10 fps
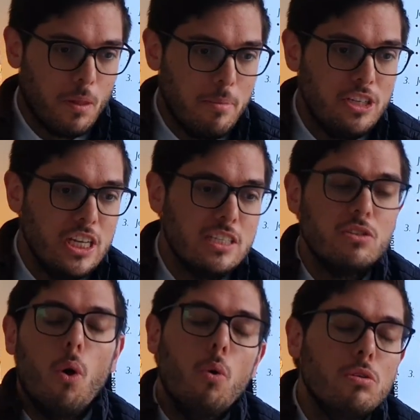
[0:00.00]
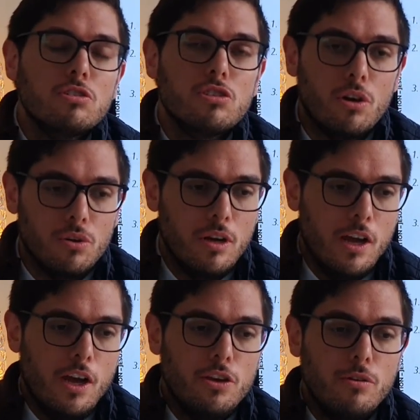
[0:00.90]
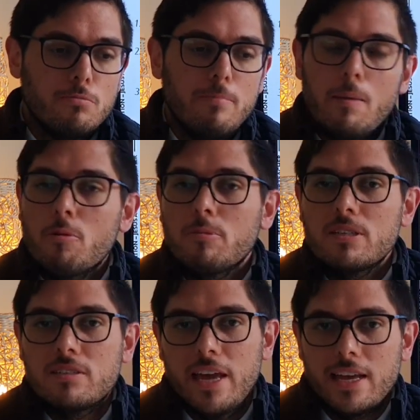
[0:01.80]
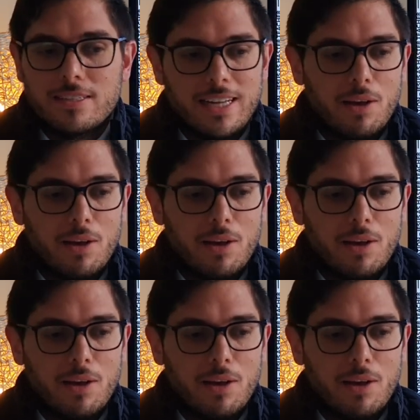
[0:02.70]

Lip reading: But Jesus also used memorable sayings,